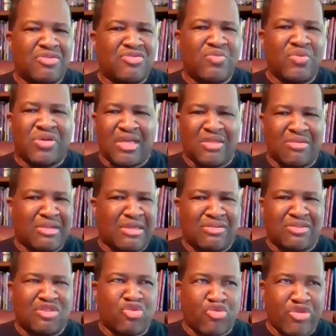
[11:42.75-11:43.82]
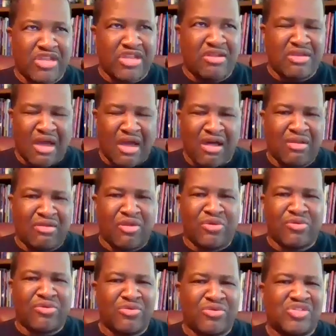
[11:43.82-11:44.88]
You will get like 3
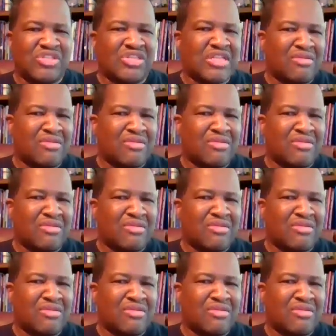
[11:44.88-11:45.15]
logos.